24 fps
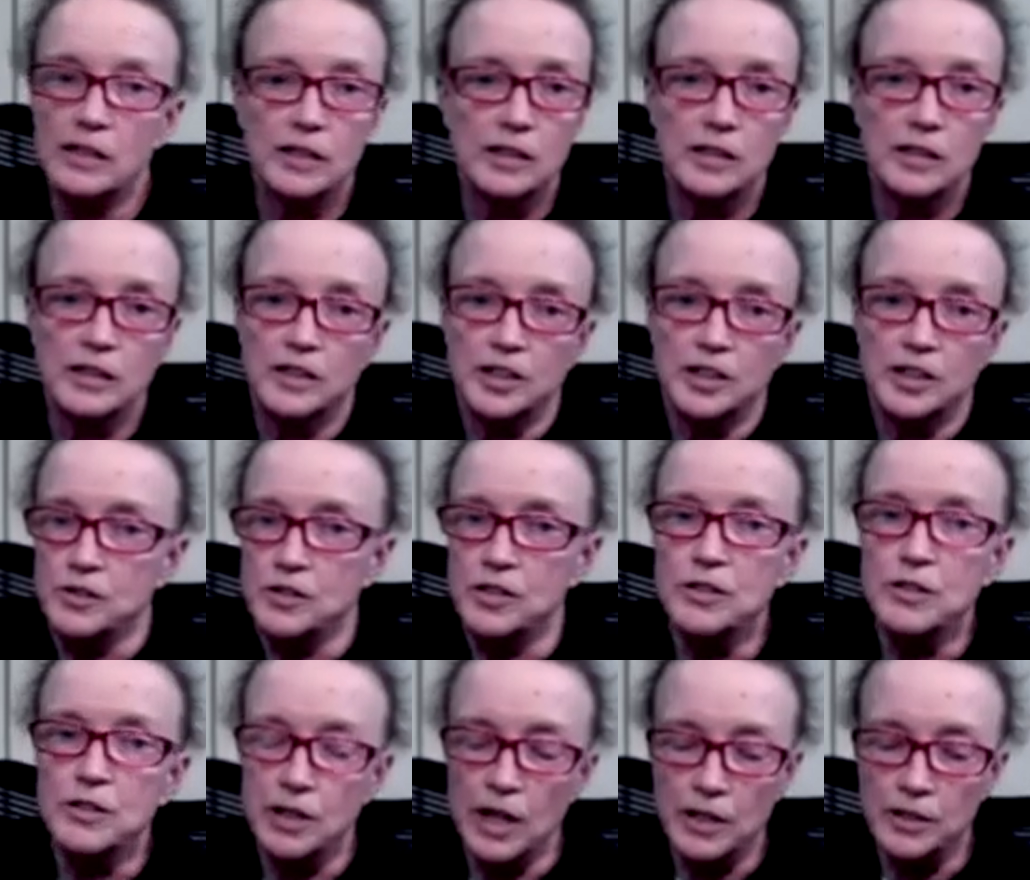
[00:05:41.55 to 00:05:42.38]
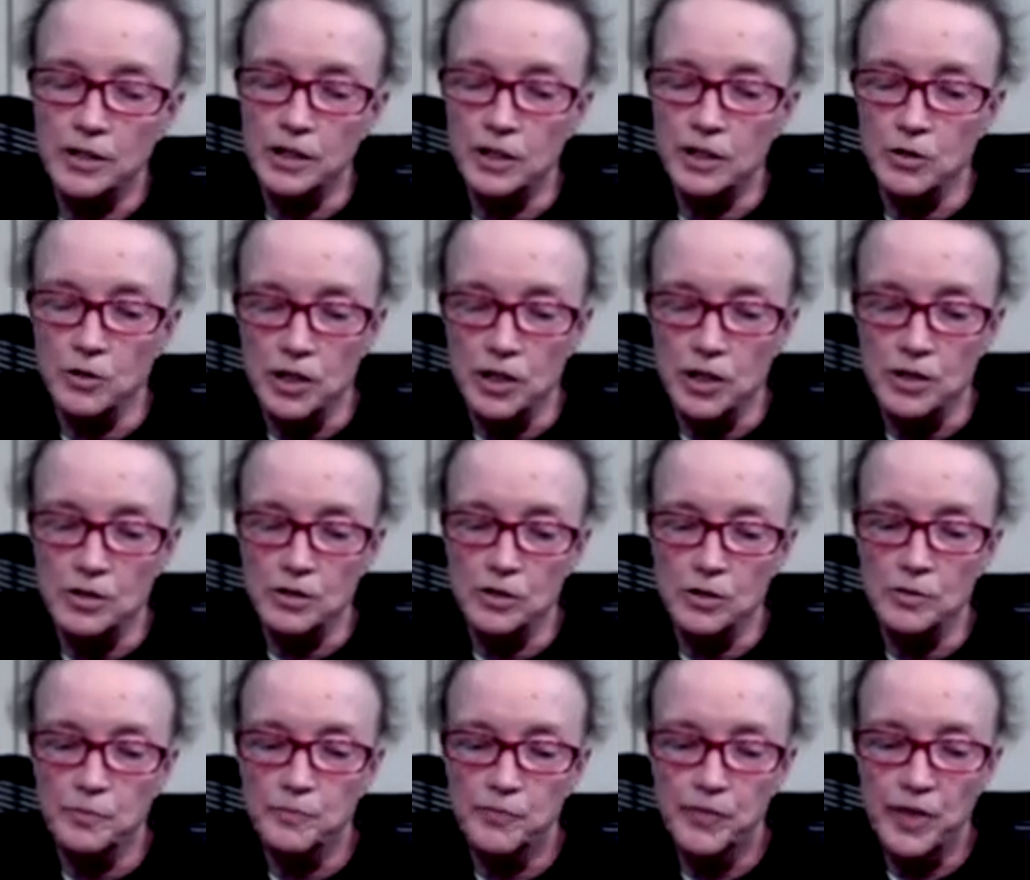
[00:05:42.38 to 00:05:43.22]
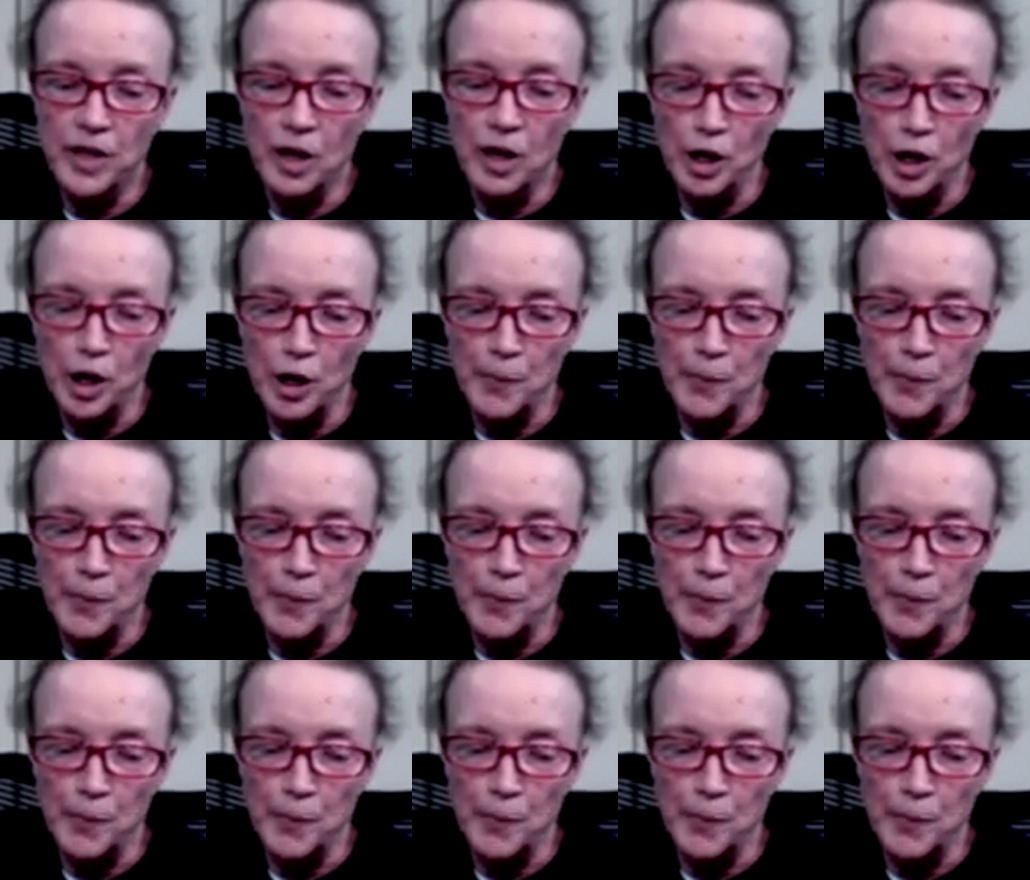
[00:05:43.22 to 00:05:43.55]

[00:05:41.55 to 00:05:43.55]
there's nothing you can do. And